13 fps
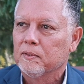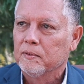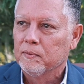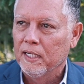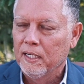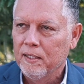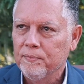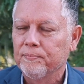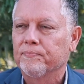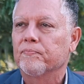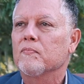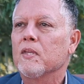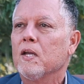Well,
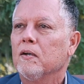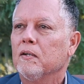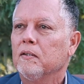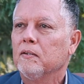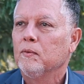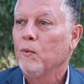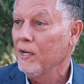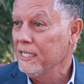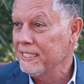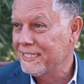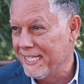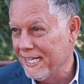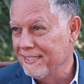one
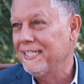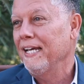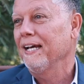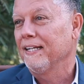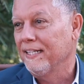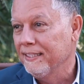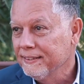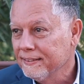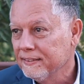is Santana.